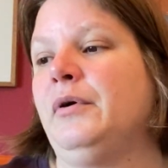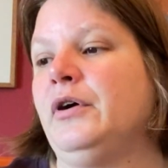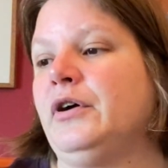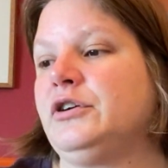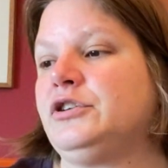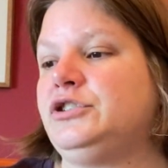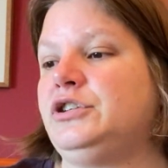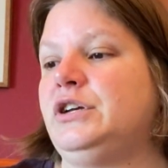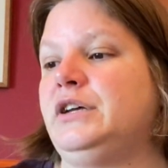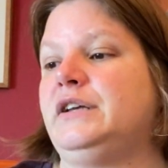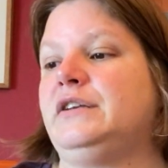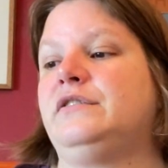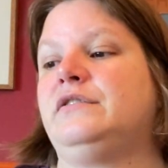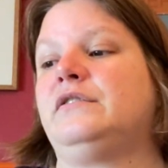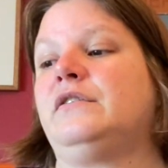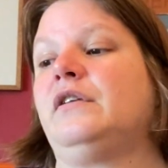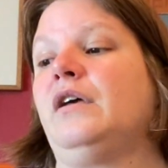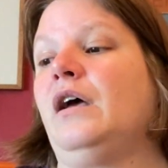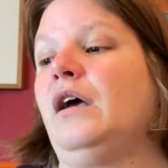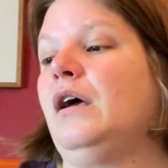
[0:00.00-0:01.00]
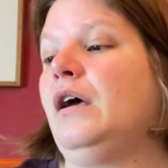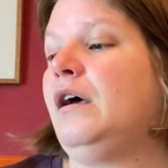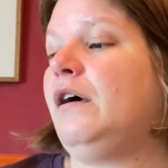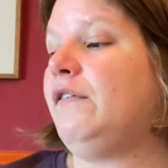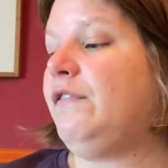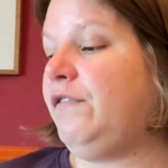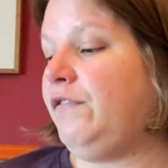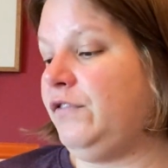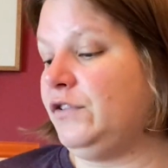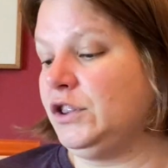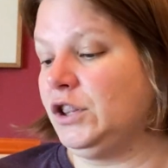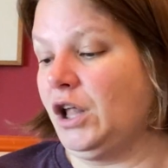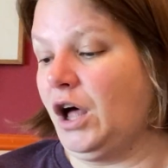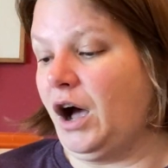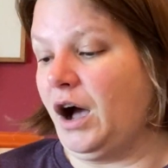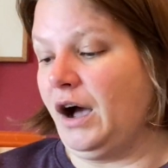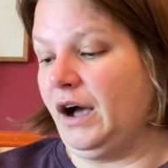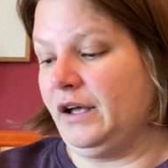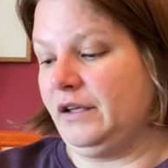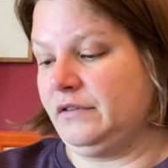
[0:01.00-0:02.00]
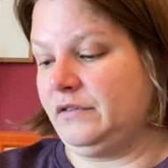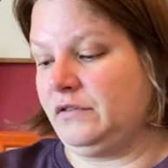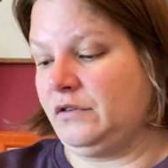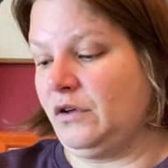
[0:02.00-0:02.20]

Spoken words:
purchased floss.